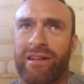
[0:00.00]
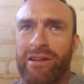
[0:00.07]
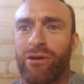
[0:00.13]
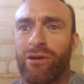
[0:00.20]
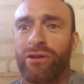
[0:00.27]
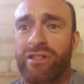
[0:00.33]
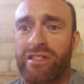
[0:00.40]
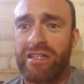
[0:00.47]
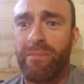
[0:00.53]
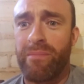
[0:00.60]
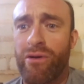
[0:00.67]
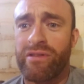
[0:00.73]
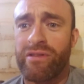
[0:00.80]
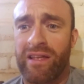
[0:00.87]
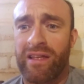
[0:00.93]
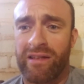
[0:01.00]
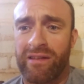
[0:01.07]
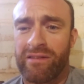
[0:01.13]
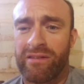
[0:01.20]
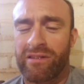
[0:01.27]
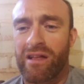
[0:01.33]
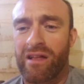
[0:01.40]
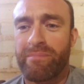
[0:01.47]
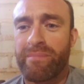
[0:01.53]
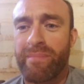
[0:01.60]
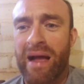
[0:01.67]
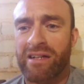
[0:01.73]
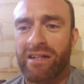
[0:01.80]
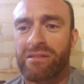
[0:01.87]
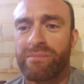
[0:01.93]
got demoted to like
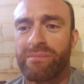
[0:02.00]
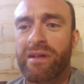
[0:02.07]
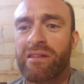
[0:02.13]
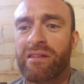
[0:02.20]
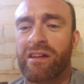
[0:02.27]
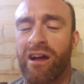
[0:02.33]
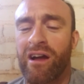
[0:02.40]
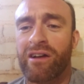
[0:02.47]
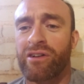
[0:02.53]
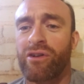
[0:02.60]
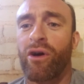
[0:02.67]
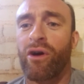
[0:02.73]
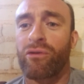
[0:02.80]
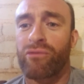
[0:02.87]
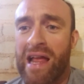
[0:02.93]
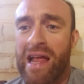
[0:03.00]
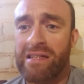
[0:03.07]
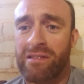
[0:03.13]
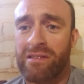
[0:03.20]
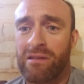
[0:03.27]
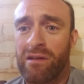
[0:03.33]
back to the middle of the card and got a raise.